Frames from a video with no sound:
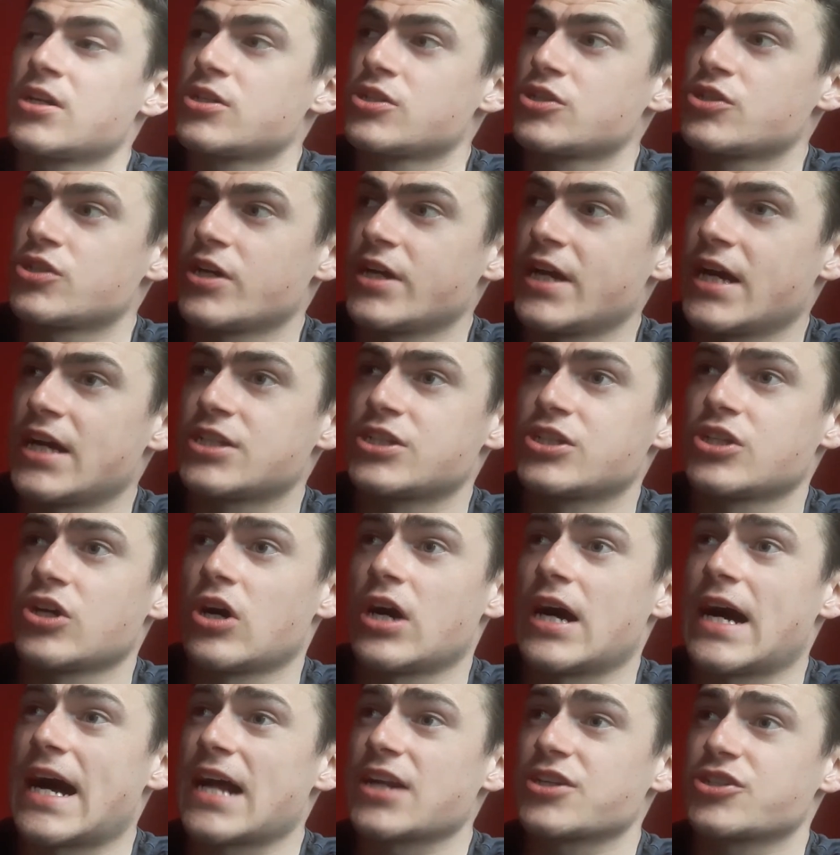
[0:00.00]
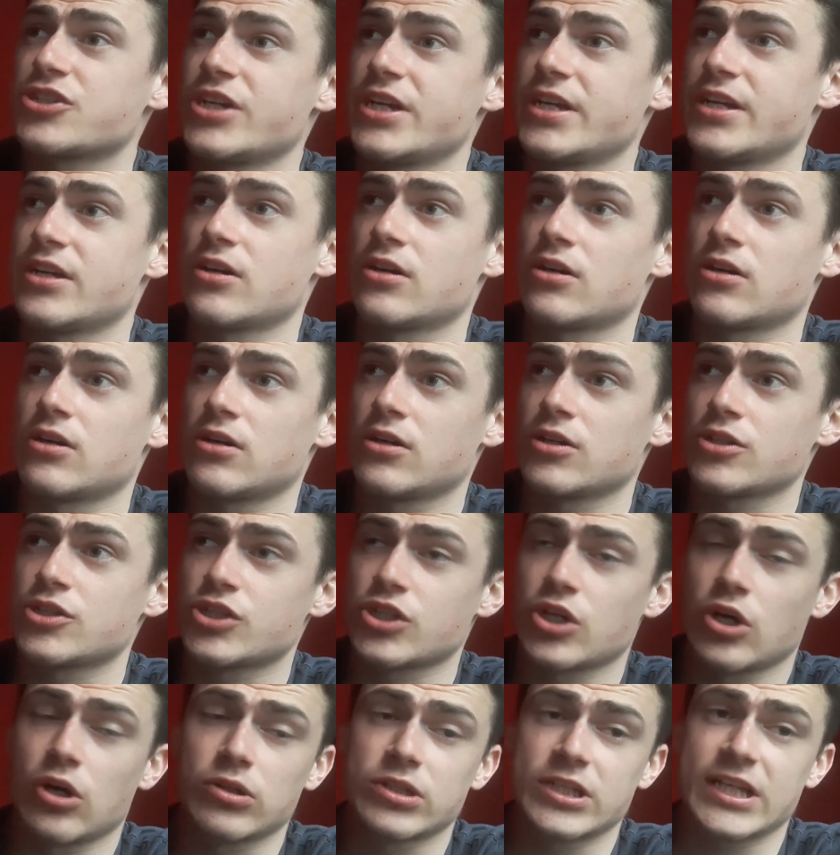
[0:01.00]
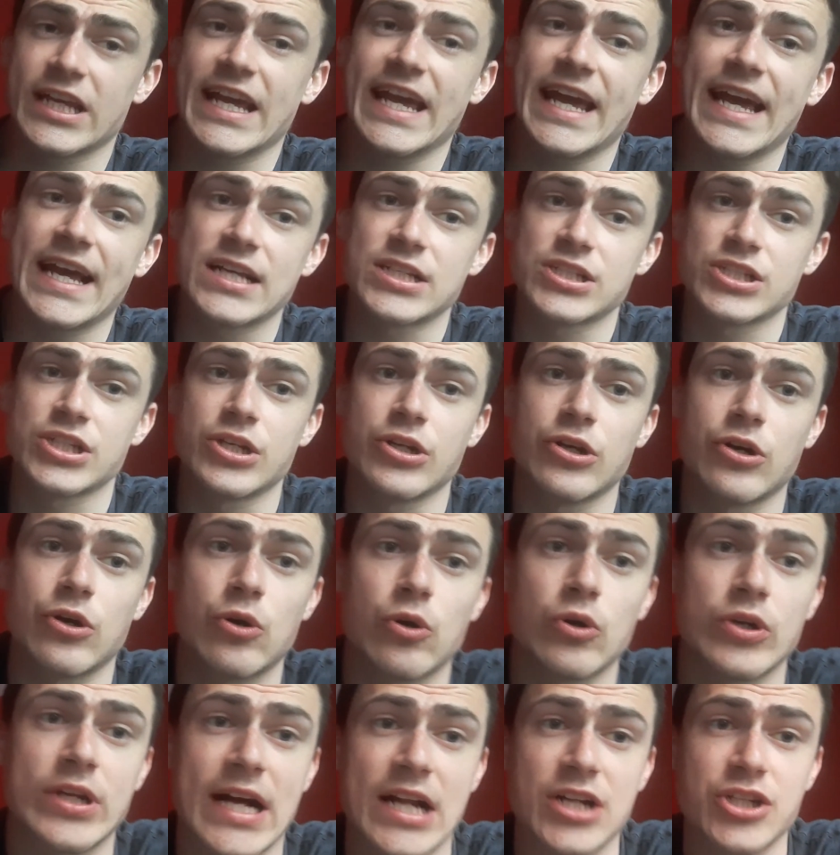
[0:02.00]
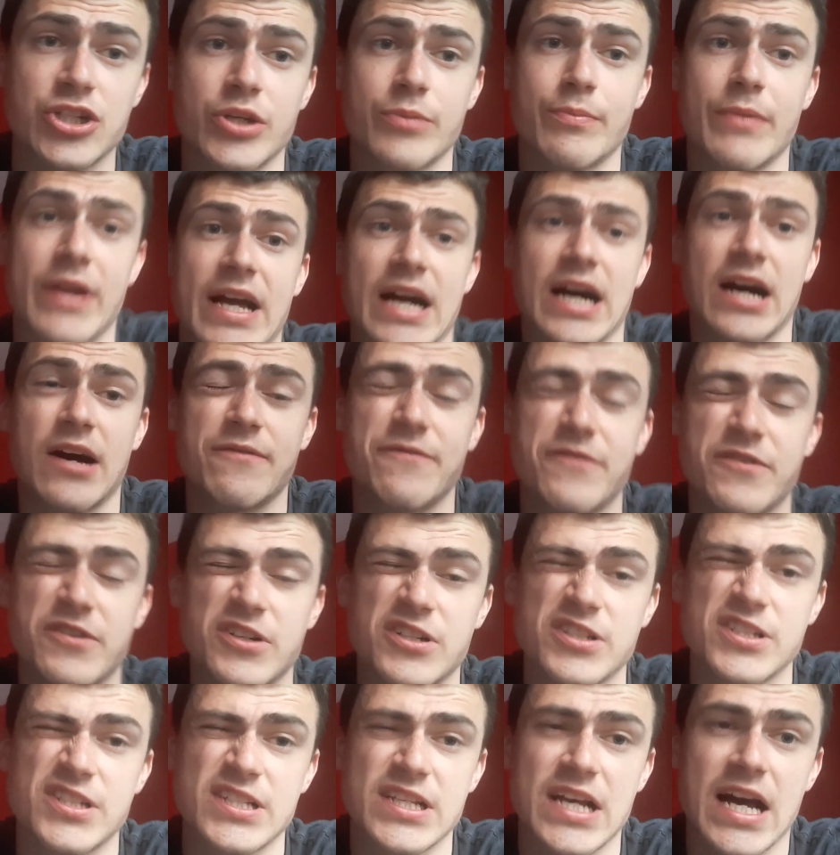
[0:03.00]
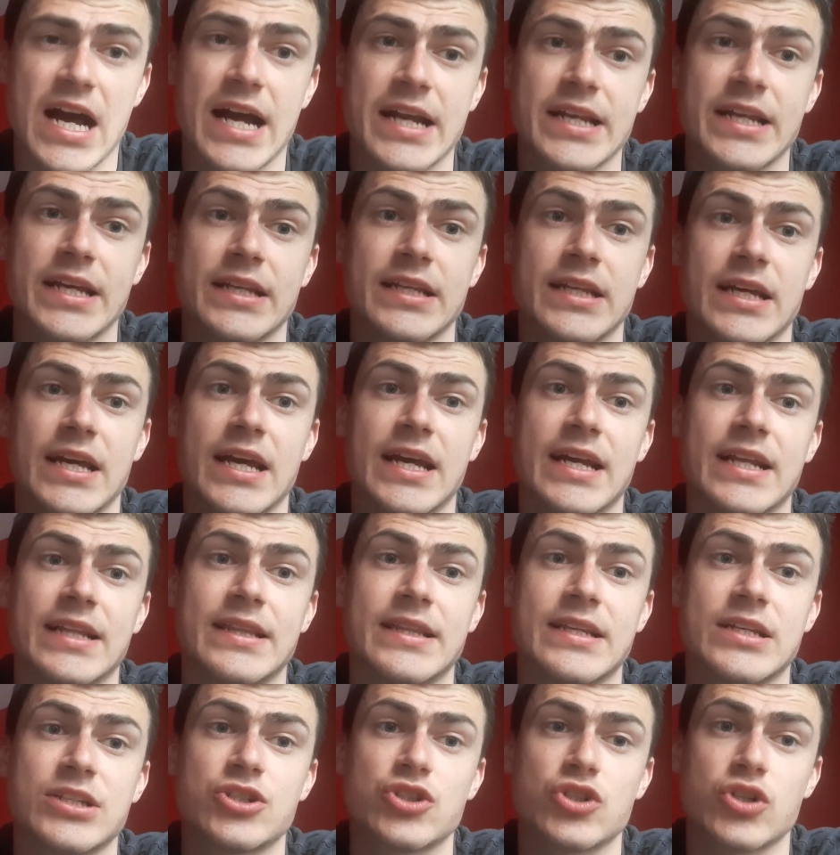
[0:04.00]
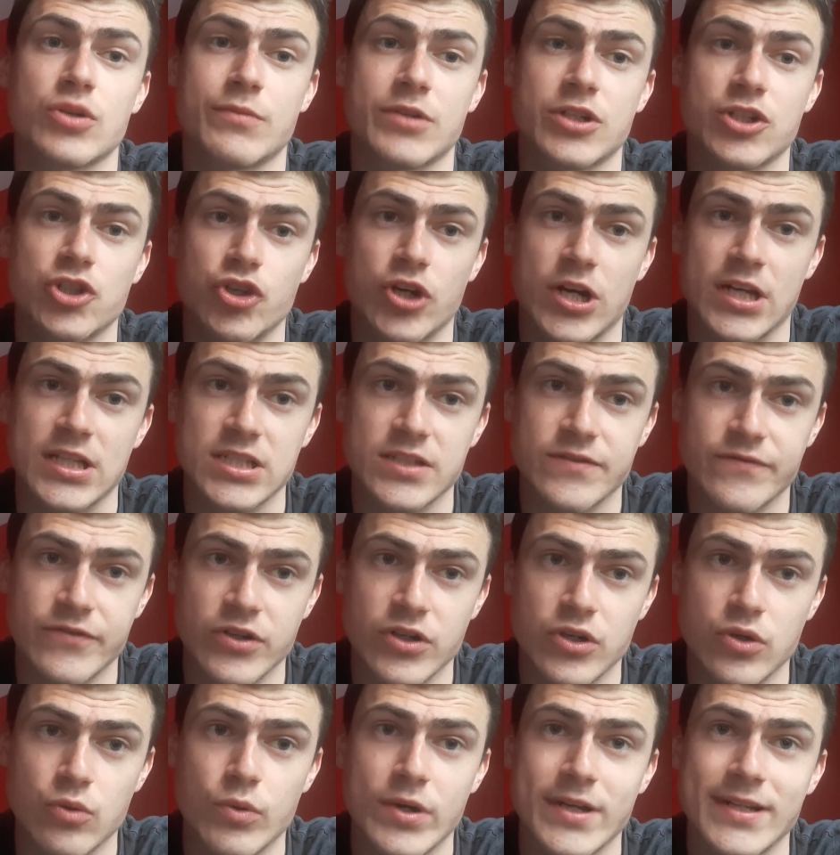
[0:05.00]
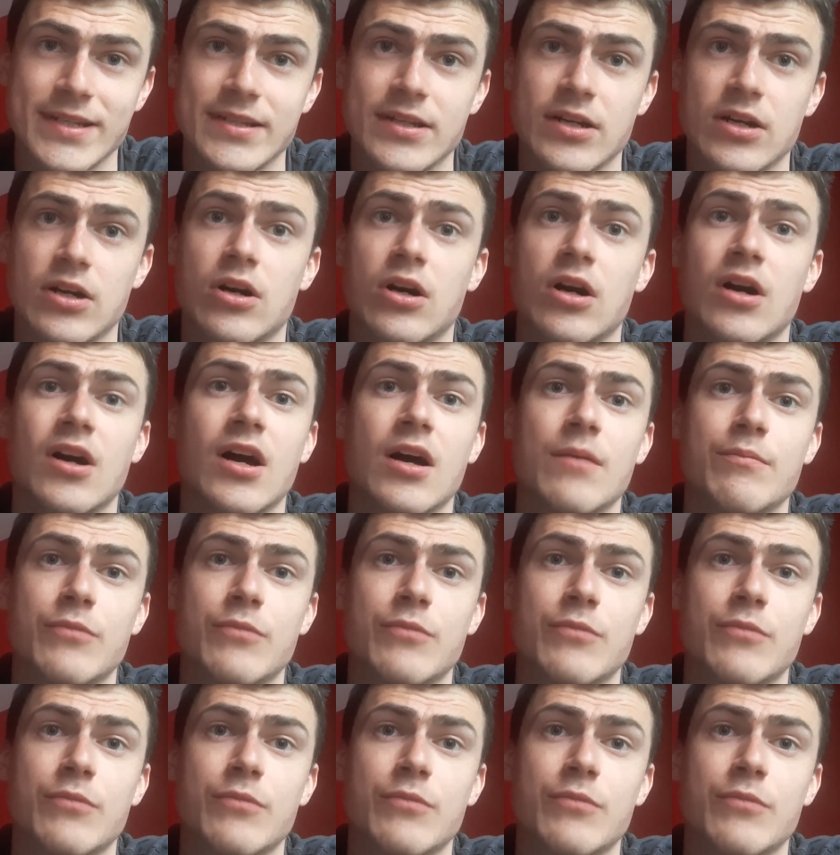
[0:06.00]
So yeah, so actually, you know, Saul Niguez, you know, could actually be our first signing in the summer transfer window.